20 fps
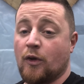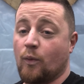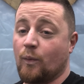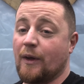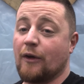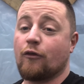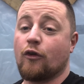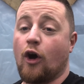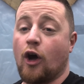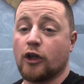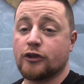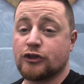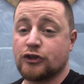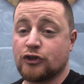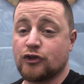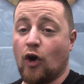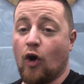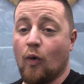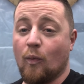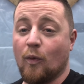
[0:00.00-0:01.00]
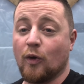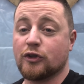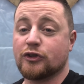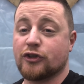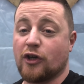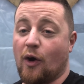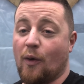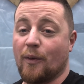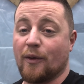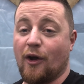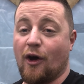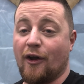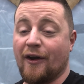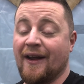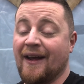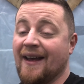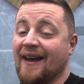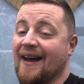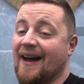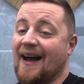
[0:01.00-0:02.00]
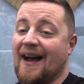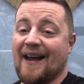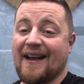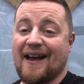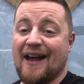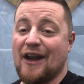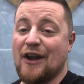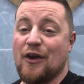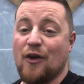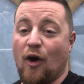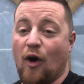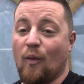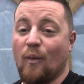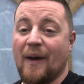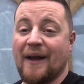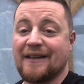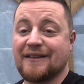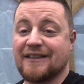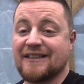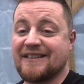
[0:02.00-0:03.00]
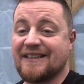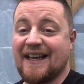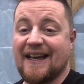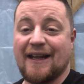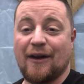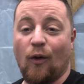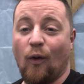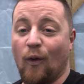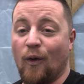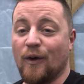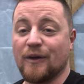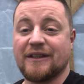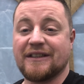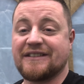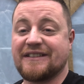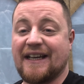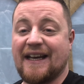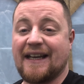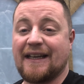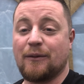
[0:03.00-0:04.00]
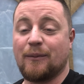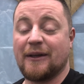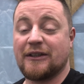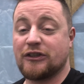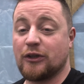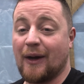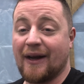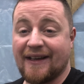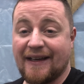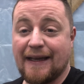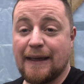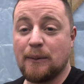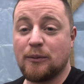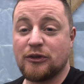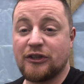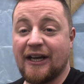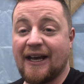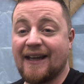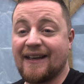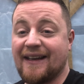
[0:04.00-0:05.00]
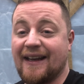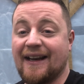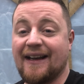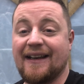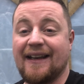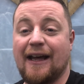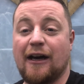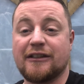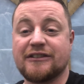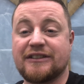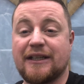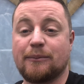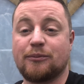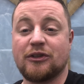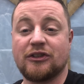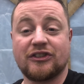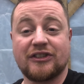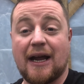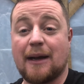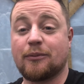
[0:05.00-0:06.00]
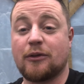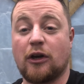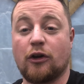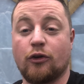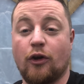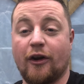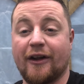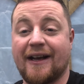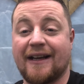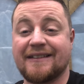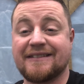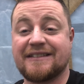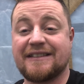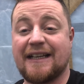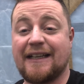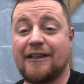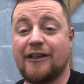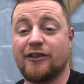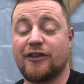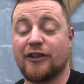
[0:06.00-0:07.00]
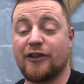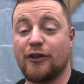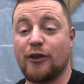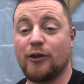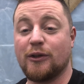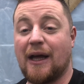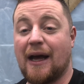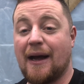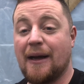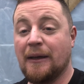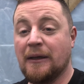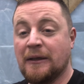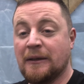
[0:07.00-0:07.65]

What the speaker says: We've got so much going on. I cannot wait to share all the journey with you. I keep sharing in little drips and drabs, and I'm going to continue to do that